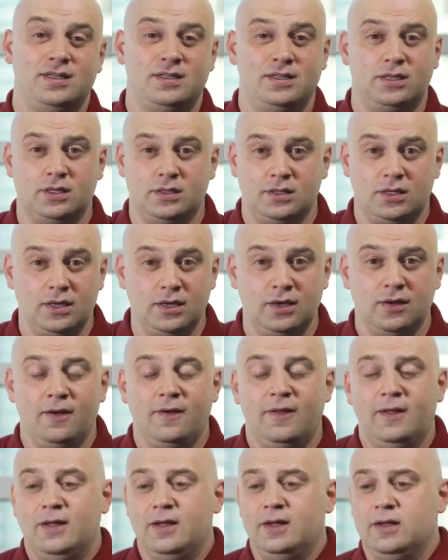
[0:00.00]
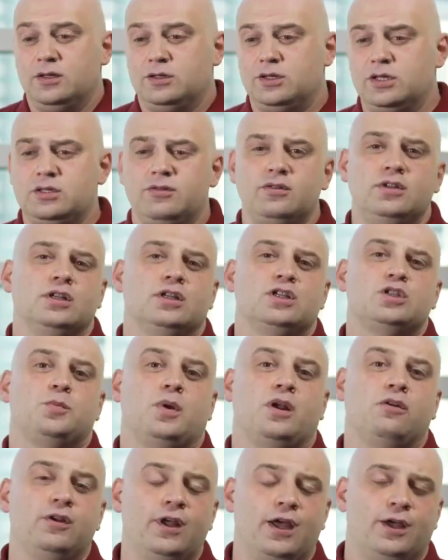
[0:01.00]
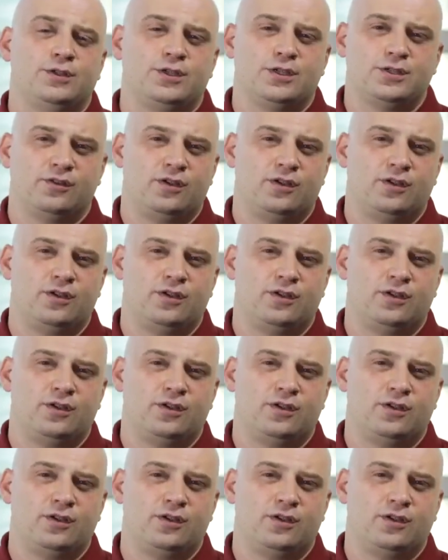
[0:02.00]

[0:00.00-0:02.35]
out of 10 really cope with their